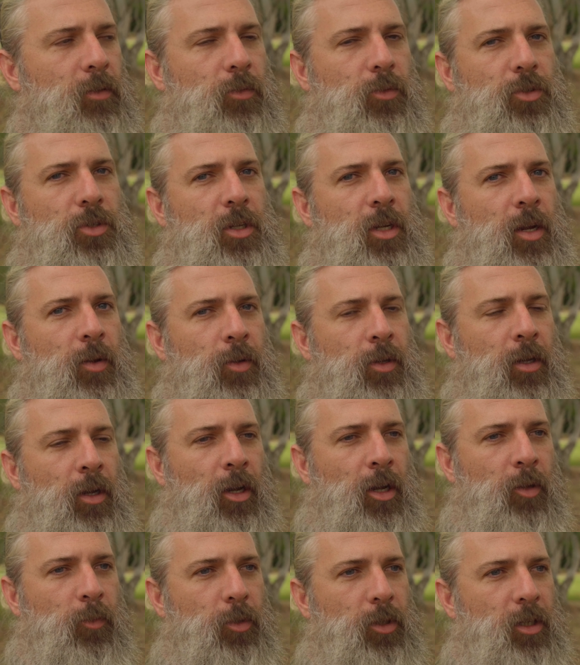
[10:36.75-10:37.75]
We'll see how we
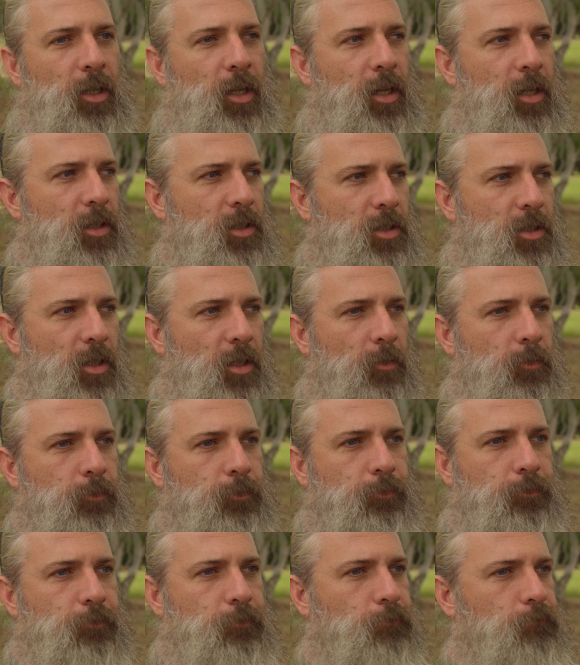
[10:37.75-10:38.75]
go, but yeah, it's um
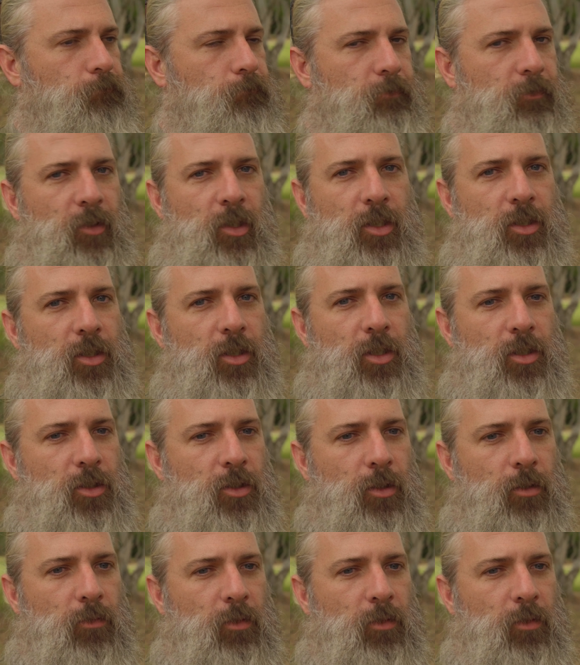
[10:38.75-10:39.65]
it's just not,